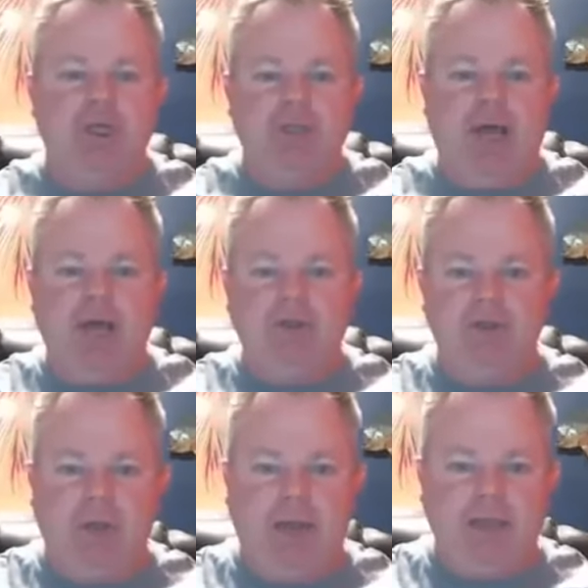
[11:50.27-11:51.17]
to how
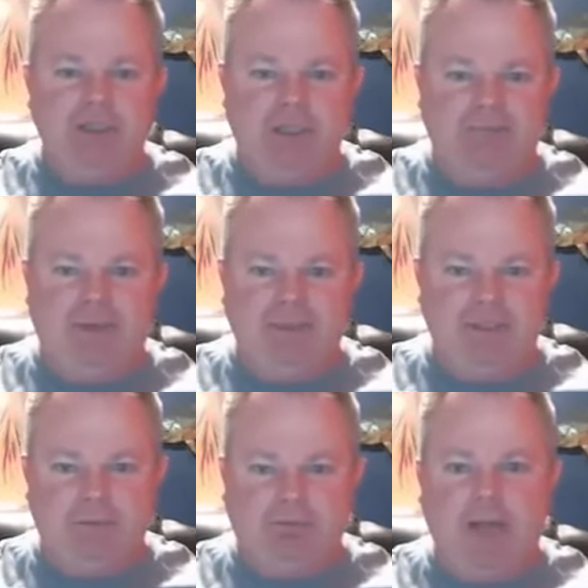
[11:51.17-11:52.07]
to actually fix
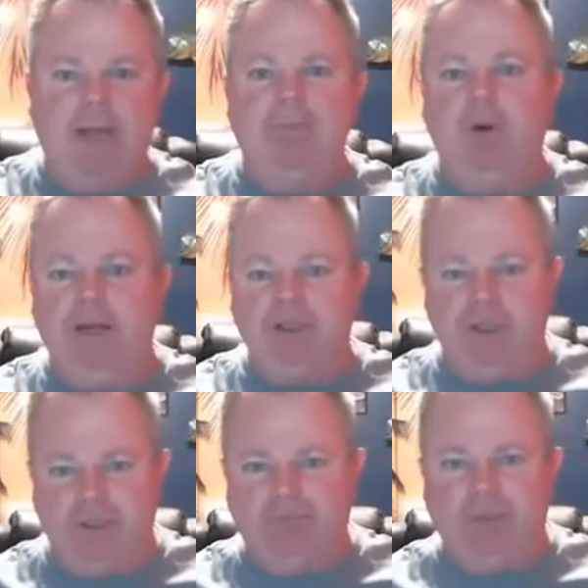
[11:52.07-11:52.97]
this problem or
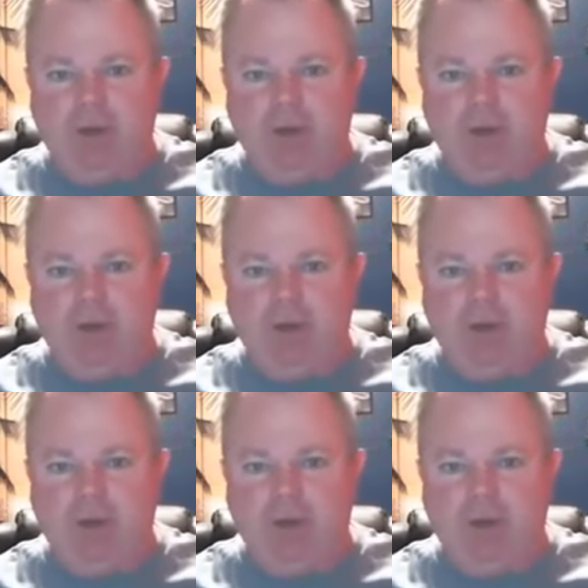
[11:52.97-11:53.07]
actually,